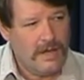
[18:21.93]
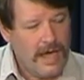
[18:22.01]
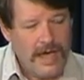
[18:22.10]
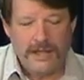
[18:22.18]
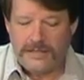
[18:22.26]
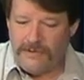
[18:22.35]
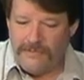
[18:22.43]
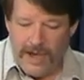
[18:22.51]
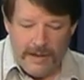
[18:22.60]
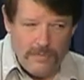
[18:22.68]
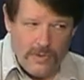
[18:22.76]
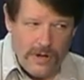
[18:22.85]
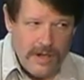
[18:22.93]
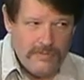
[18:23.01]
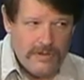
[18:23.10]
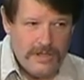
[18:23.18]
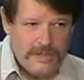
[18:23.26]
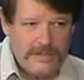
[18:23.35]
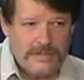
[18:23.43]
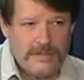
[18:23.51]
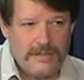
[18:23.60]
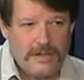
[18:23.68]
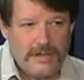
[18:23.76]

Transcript: and as I find more evidence,